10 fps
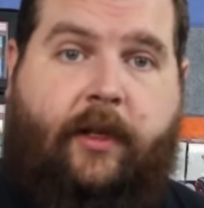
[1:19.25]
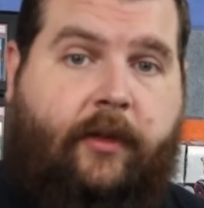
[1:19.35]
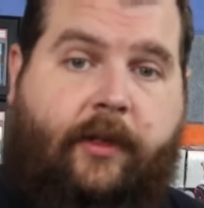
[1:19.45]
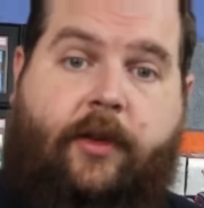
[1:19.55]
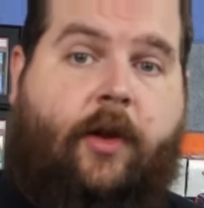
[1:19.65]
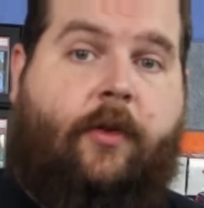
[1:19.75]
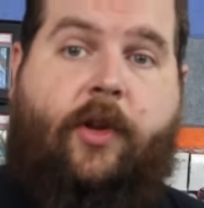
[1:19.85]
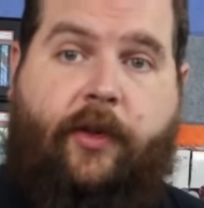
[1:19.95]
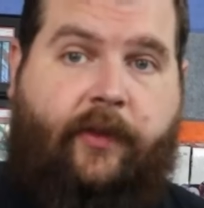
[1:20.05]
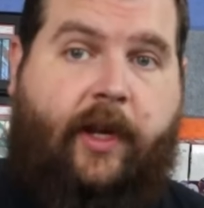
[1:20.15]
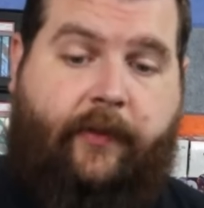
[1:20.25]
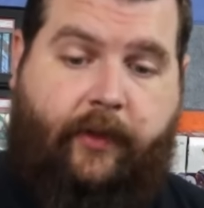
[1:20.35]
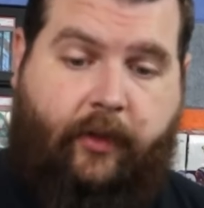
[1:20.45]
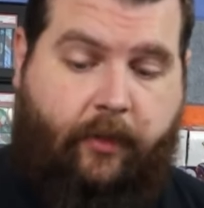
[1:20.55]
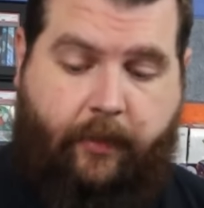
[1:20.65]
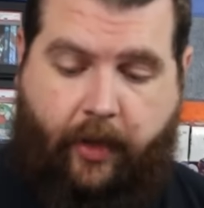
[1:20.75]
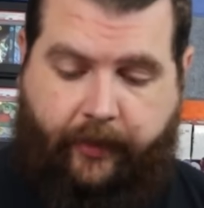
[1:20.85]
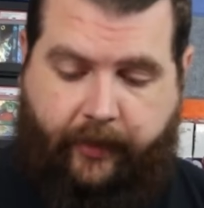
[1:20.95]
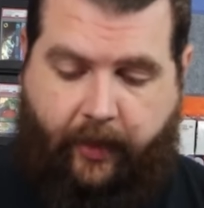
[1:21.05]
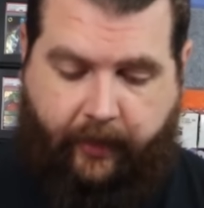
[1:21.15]
is you don't know if you have the good bonus
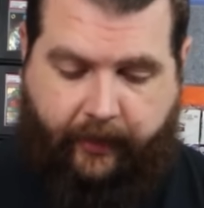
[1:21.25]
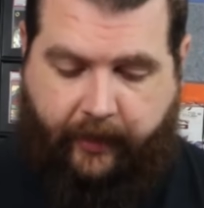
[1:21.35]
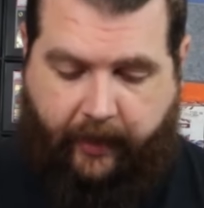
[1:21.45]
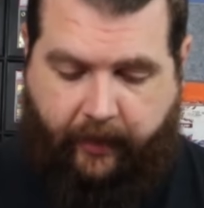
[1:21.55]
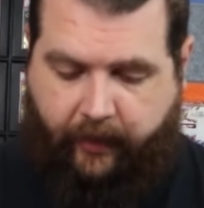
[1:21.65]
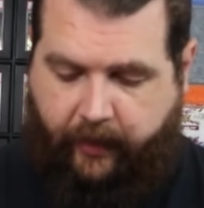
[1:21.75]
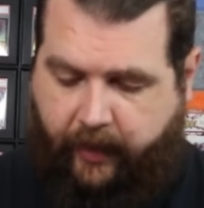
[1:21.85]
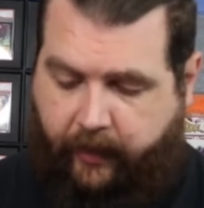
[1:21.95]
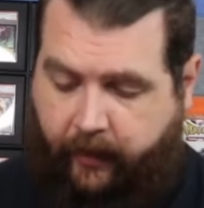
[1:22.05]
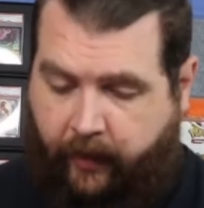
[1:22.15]
card inside it or not.